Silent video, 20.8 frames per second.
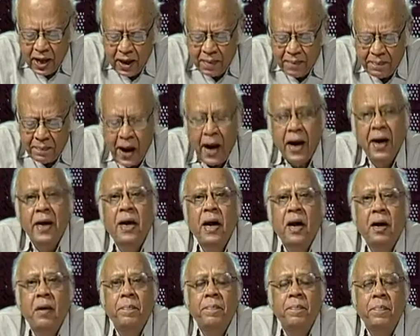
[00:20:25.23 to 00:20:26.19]
by
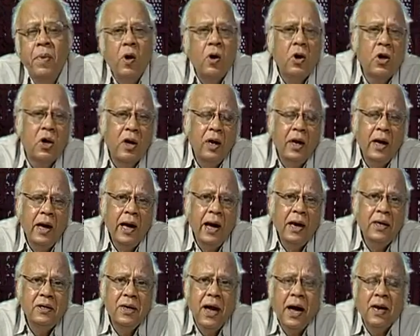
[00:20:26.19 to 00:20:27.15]
a book
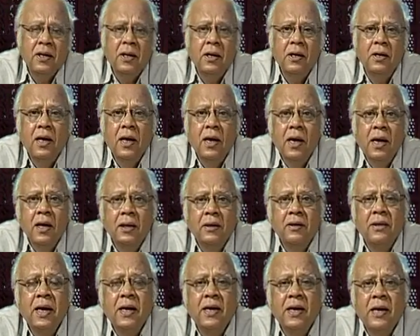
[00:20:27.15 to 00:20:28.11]
entitled
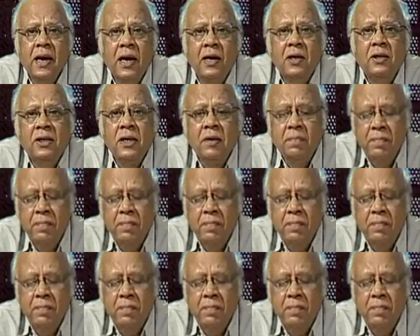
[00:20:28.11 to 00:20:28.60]
The Guilty